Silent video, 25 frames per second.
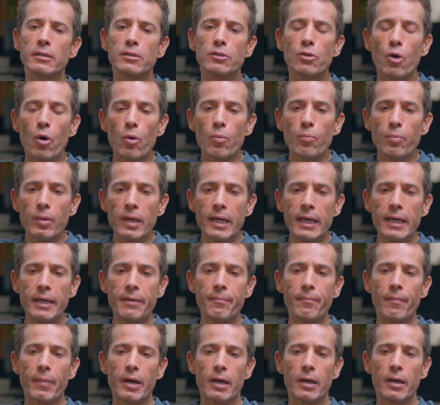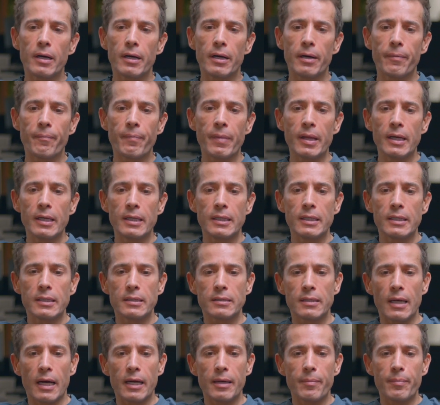Scopely
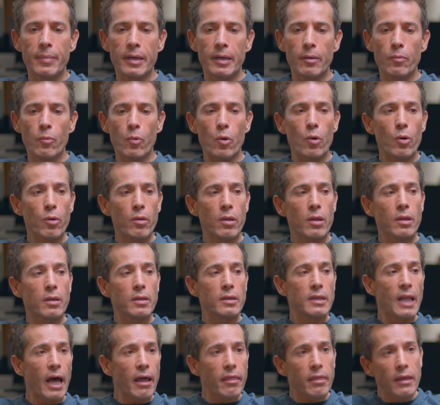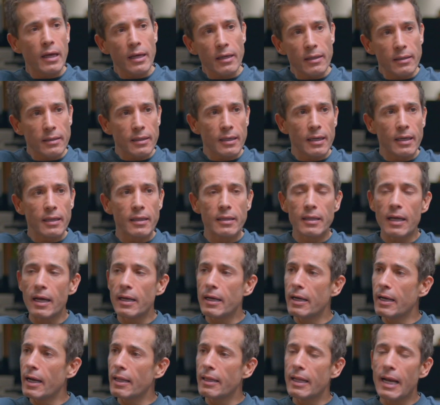started being worth nothing, and
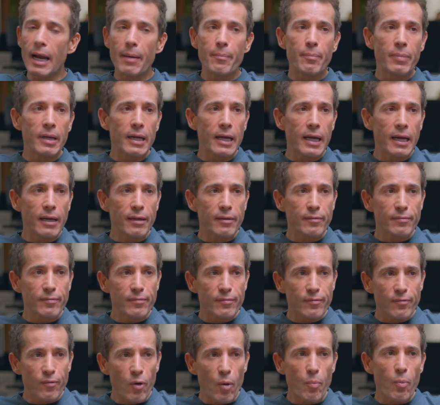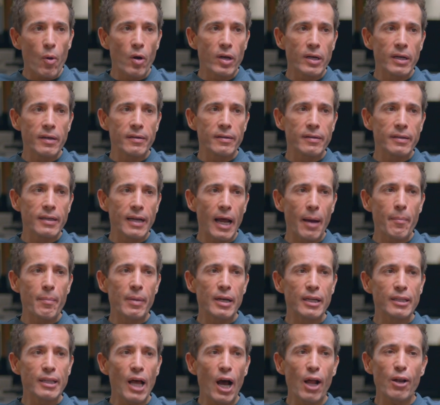then it ended up being $4.9
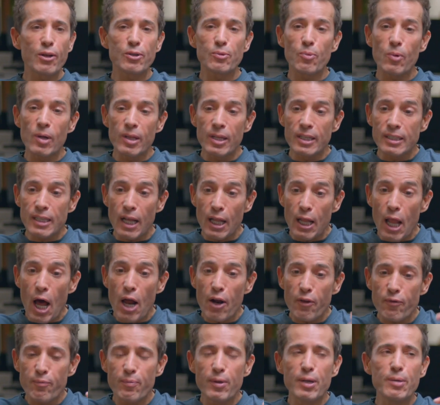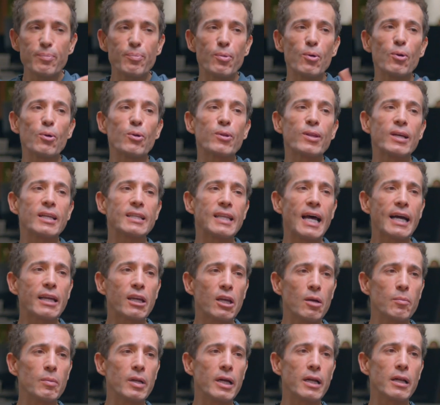billion. Well, there's a lot of people that
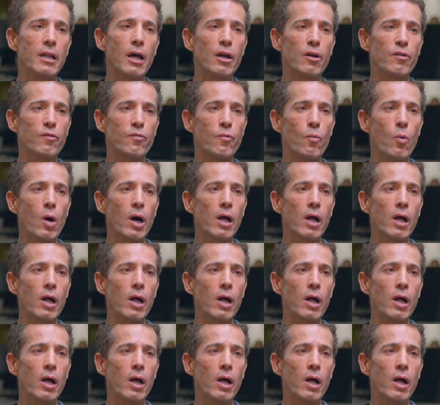accumulate a lot of